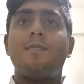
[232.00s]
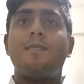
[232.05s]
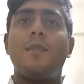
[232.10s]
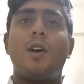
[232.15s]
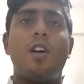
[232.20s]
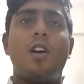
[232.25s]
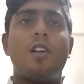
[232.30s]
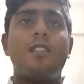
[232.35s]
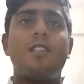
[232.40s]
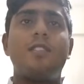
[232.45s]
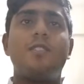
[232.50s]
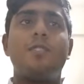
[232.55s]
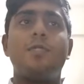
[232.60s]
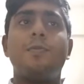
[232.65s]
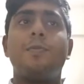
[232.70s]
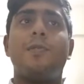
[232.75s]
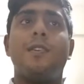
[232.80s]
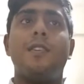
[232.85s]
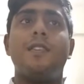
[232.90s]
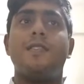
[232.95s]
Mark
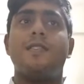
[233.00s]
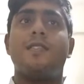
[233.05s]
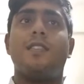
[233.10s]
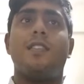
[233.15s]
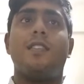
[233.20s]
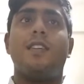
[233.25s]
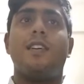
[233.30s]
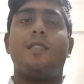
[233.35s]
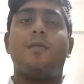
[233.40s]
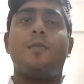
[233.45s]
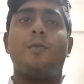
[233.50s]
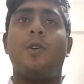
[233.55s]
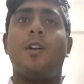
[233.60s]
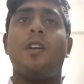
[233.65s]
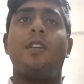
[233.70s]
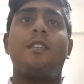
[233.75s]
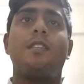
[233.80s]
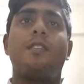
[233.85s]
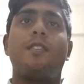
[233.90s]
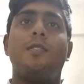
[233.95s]
2 points on that,
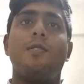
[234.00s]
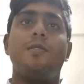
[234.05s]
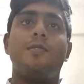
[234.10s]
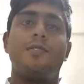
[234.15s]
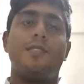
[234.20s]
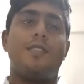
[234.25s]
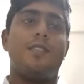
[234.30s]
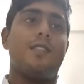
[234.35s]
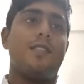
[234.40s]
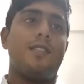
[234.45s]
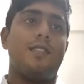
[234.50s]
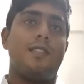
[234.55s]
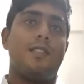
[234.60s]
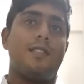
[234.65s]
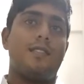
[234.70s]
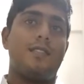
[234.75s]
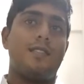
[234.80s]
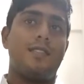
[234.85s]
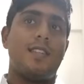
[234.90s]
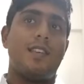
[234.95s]
one close to the
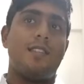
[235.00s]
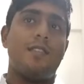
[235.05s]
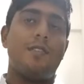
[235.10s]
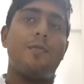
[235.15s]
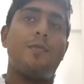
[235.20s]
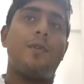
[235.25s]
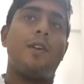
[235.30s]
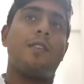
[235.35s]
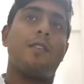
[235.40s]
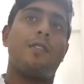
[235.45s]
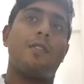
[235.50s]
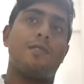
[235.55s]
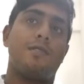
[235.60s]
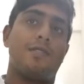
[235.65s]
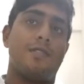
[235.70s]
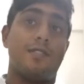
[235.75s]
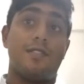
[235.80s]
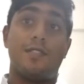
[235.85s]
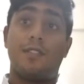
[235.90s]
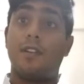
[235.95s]
center, one
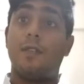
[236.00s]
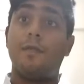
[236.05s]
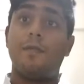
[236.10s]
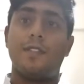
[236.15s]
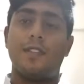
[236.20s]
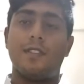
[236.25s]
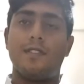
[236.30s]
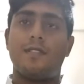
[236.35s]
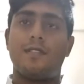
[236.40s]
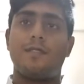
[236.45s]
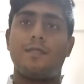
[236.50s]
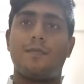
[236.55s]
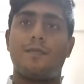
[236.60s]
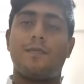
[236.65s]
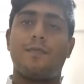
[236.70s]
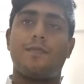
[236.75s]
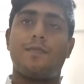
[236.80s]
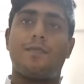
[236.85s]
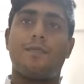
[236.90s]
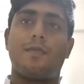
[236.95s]
close to the circumference.
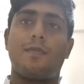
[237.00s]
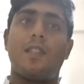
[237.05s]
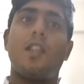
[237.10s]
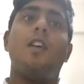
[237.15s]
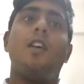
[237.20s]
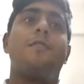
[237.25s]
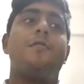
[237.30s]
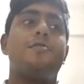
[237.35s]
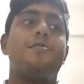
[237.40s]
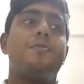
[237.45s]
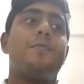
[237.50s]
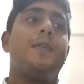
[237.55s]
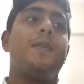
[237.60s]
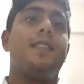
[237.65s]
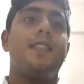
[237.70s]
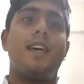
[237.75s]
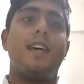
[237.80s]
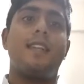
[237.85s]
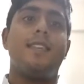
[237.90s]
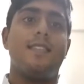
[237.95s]
Now if you
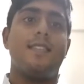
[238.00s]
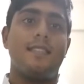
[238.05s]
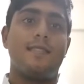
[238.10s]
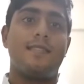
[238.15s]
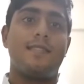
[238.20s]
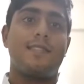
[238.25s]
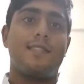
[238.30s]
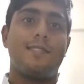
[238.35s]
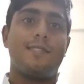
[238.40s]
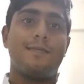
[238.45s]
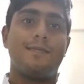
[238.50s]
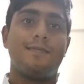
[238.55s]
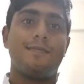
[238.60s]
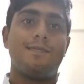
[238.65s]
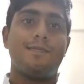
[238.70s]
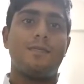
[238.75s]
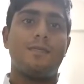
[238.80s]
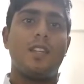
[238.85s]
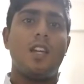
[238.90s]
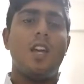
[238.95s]
spin that disc,
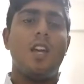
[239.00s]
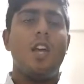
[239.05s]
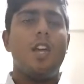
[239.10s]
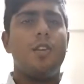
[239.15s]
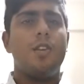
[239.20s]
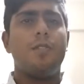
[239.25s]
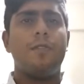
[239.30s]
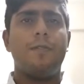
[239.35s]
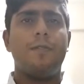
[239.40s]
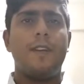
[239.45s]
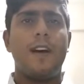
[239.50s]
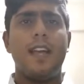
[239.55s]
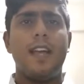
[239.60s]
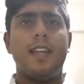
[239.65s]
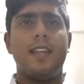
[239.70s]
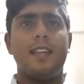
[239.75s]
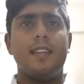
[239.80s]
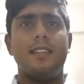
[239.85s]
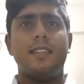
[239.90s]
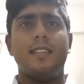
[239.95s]
you'll
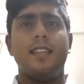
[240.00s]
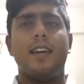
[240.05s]
find